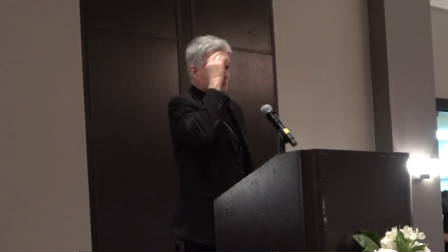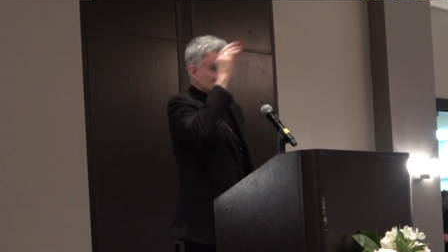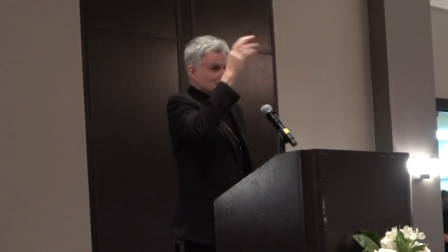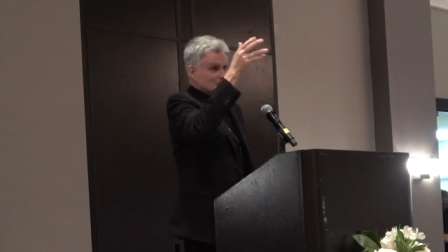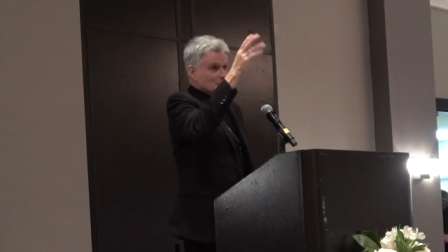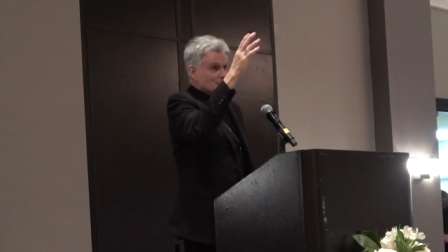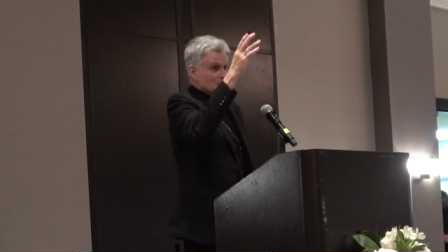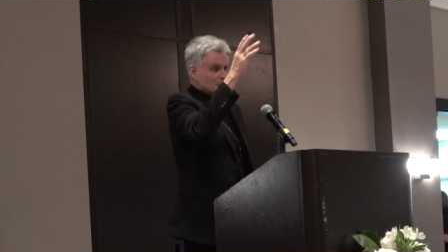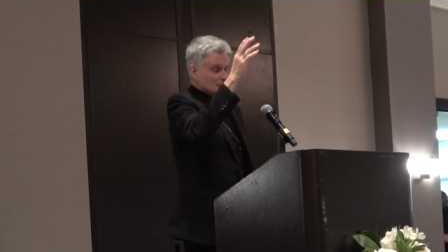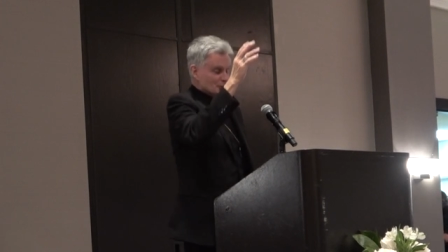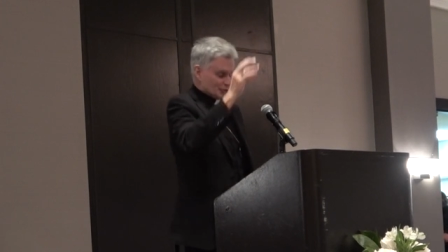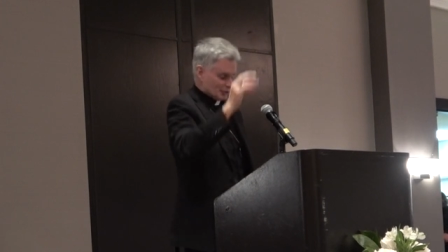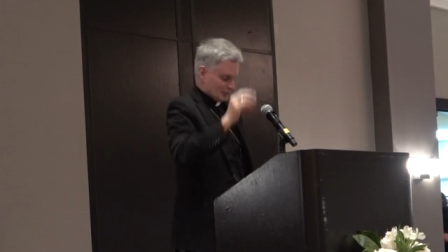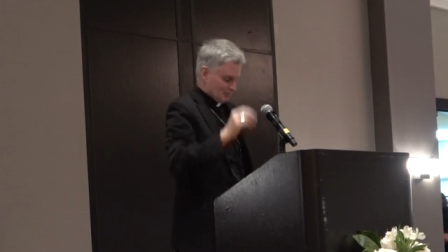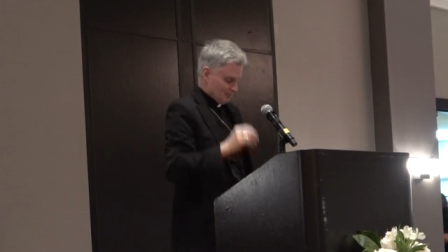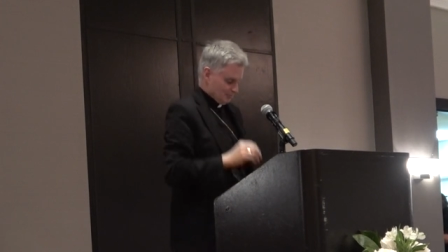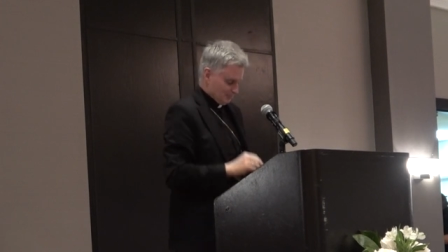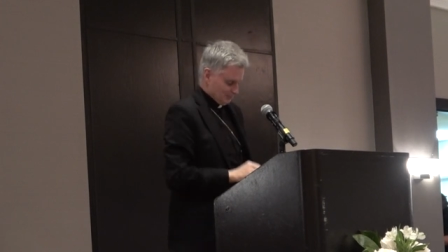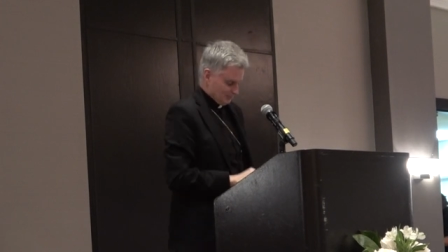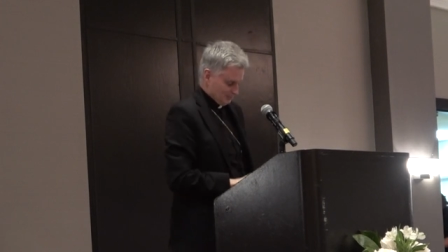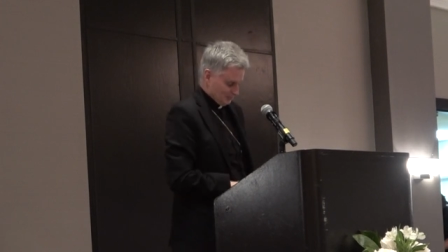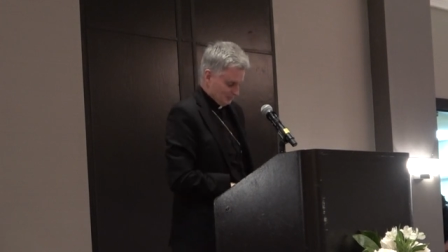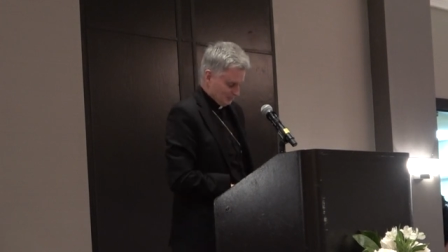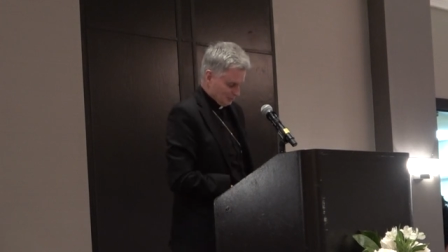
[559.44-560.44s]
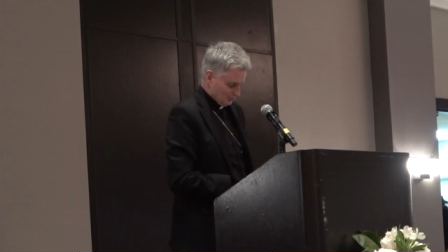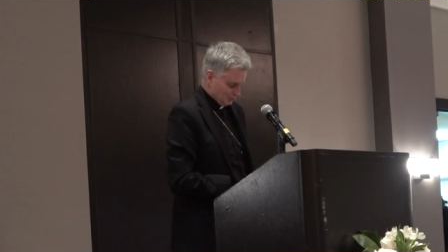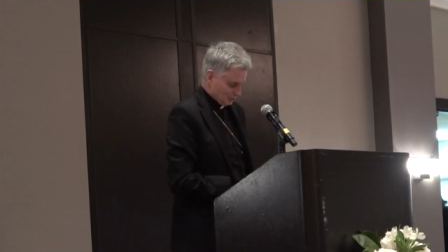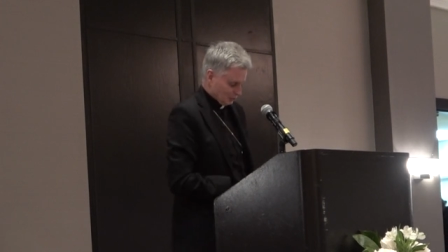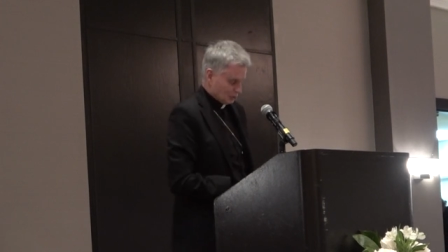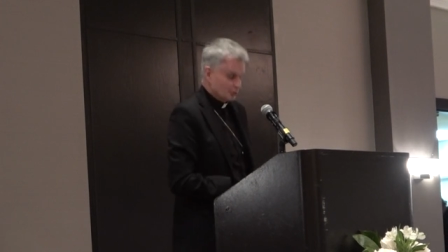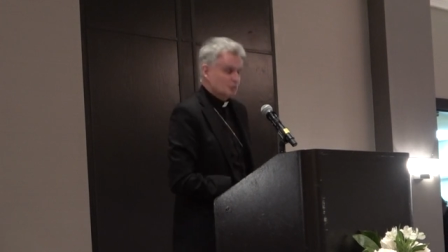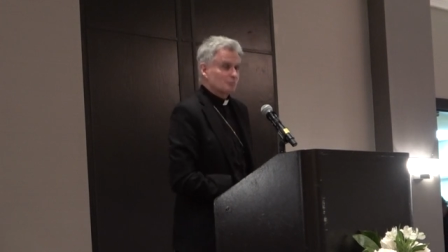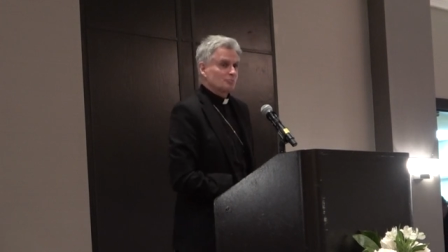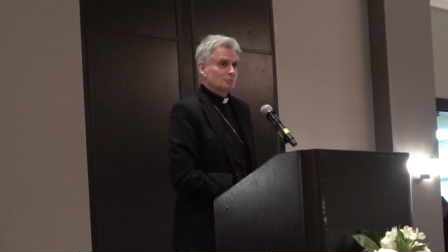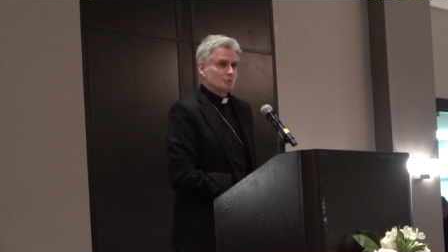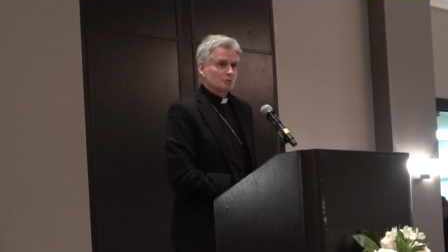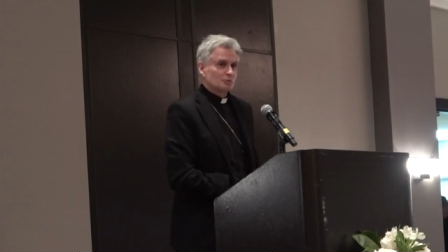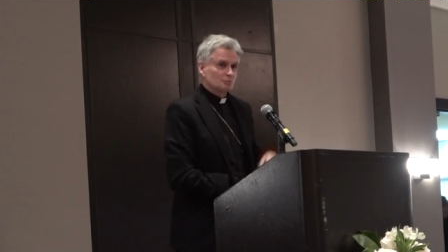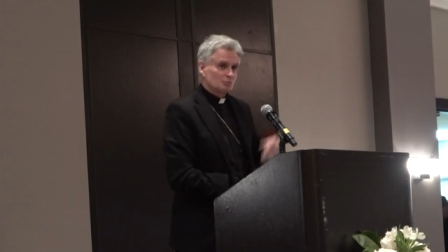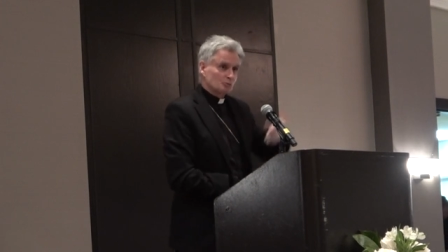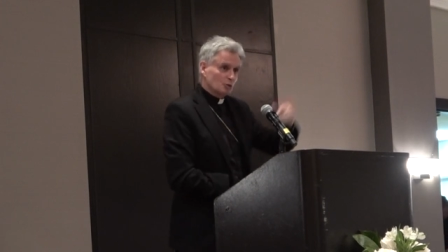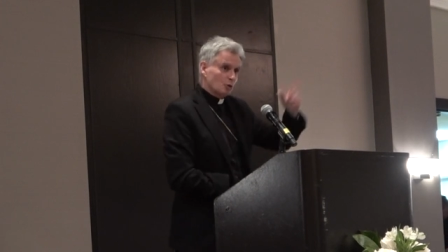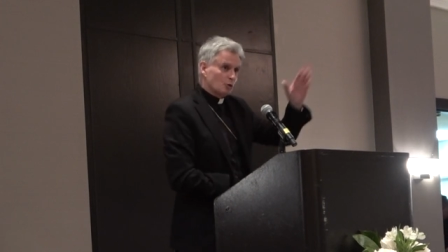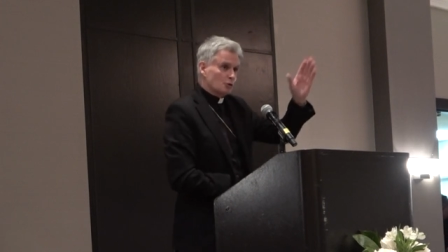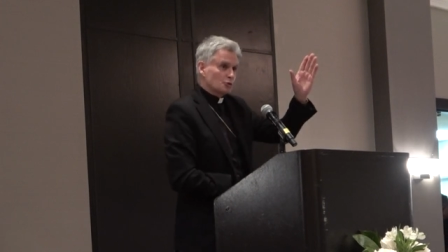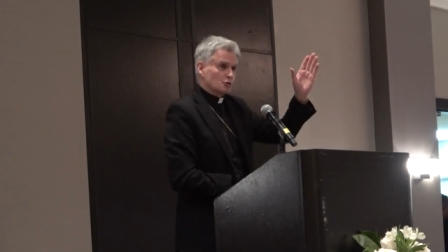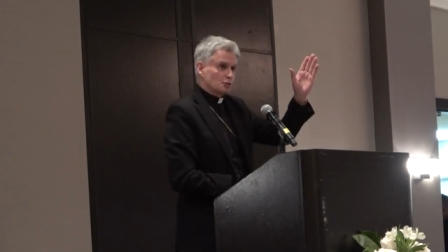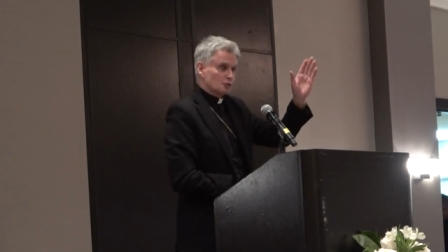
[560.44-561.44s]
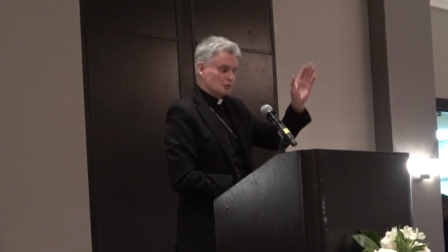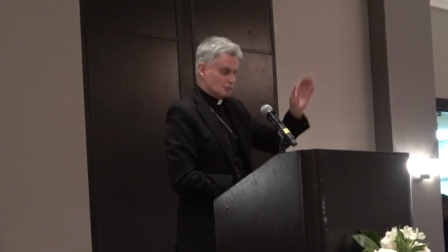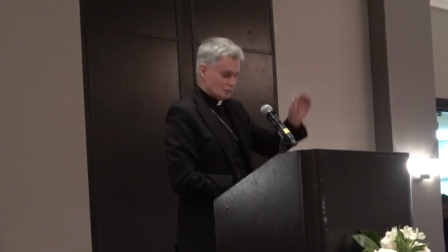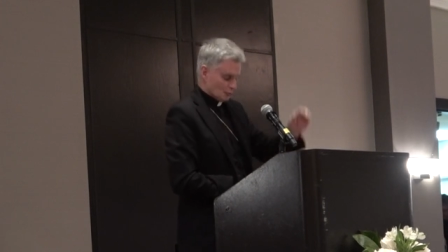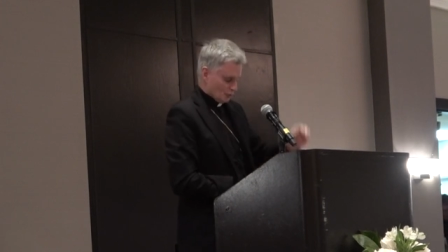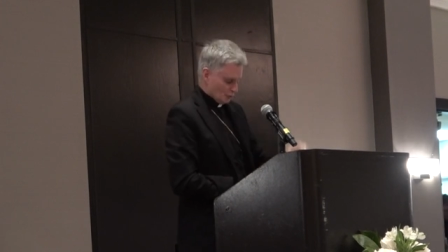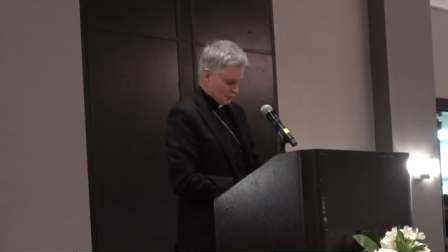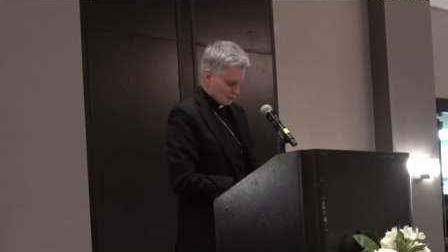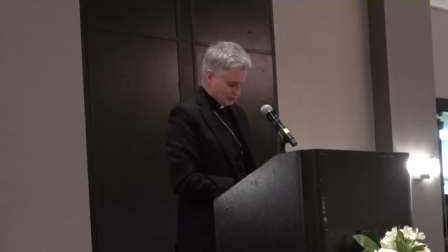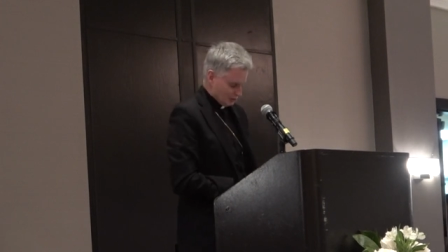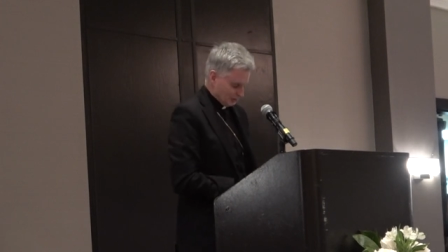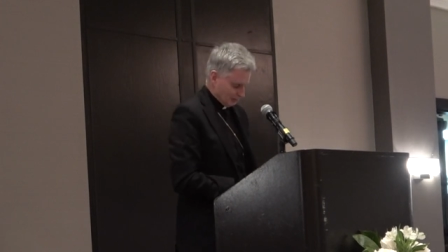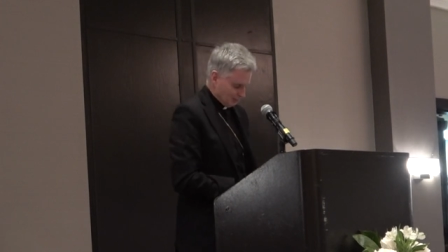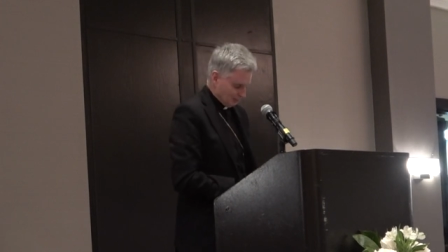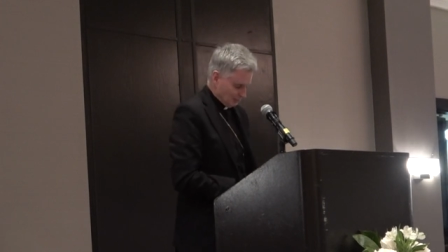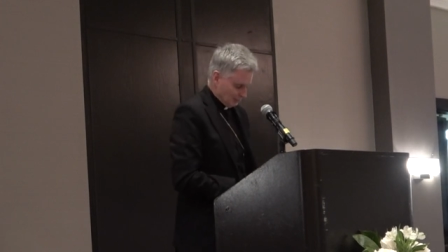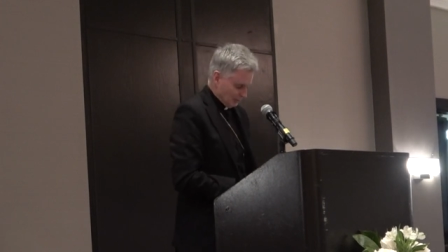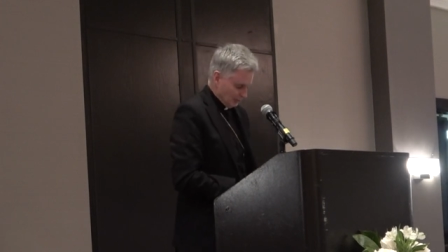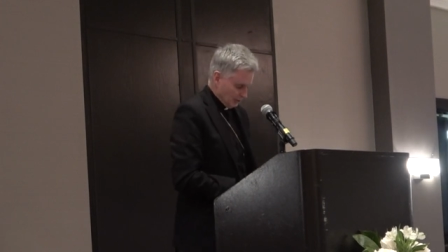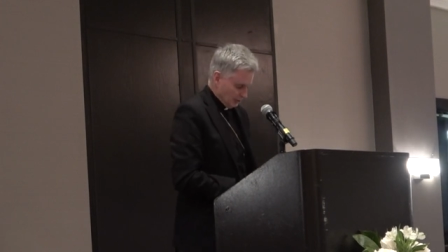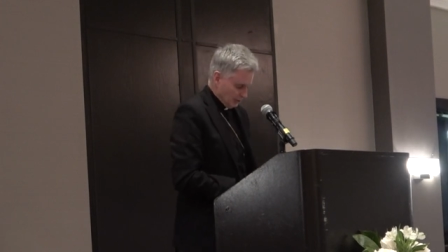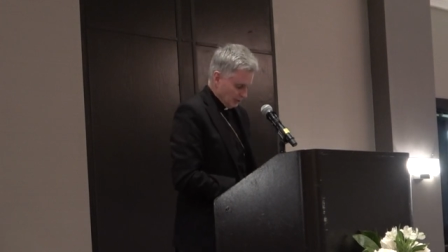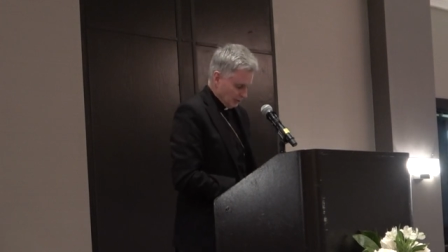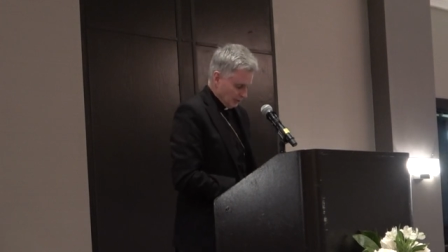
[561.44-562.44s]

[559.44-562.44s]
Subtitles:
the bishop with the cultured voice,